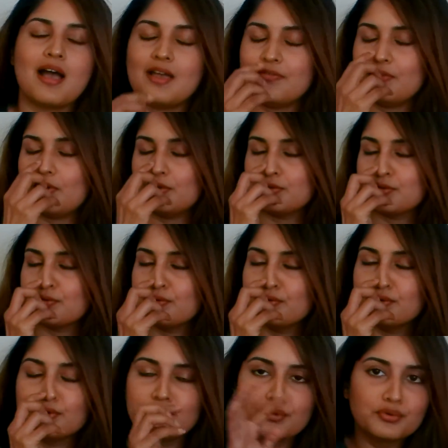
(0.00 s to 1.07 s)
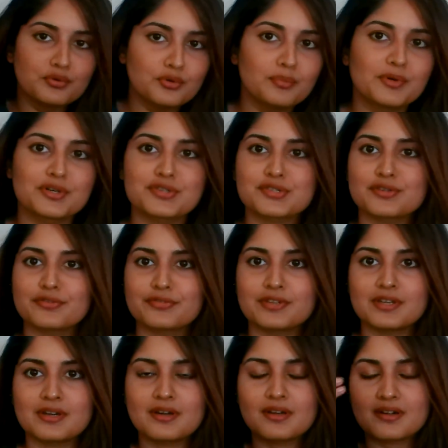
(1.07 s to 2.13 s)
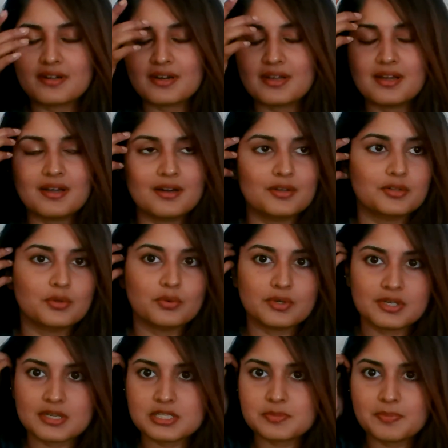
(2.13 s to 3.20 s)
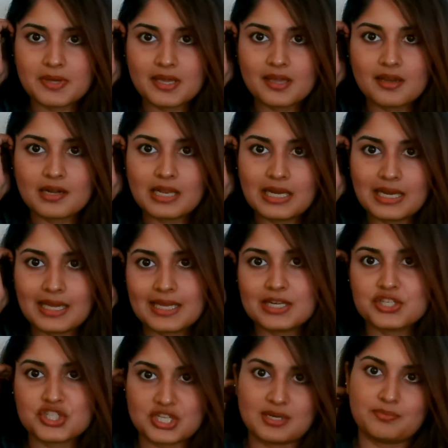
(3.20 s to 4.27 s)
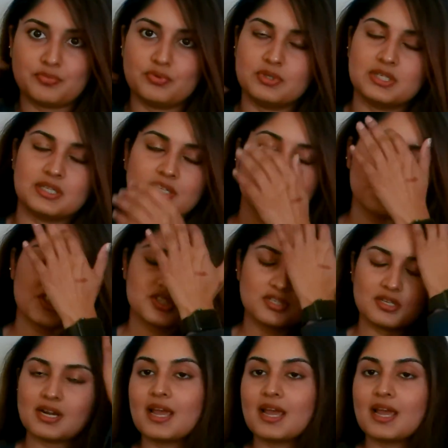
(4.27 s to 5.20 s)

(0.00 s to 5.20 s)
I've gone through numerous of their uh, Don't Despair line shampoo and conditioner.